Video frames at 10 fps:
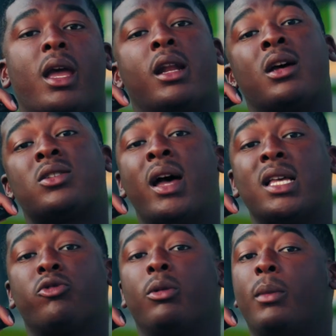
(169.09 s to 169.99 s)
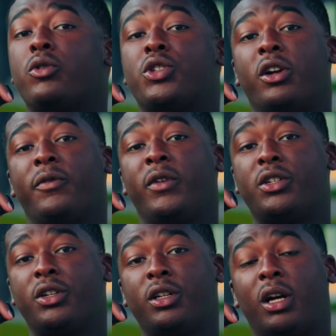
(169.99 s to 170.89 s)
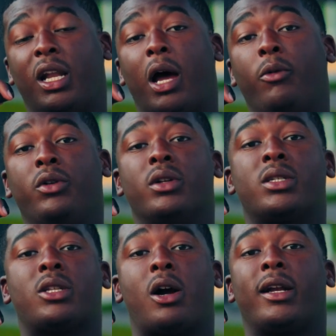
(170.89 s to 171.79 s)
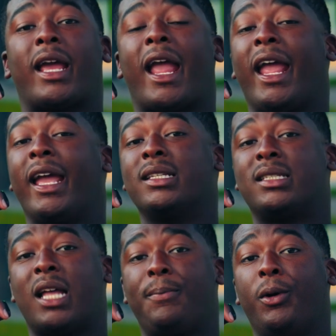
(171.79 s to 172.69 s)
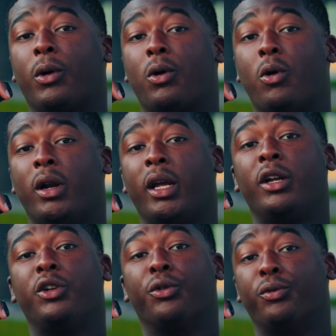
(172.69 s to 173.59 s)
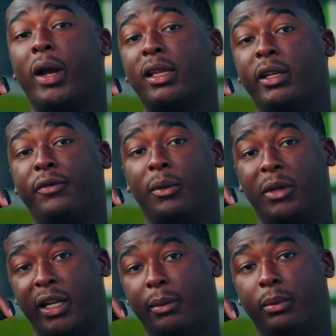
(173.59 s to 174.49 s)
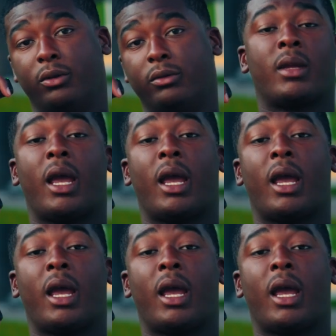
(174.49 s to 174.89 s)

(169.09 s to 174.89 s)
It also has a remote shutter feature, allowing you to start and stop your recording directly from the gimbal.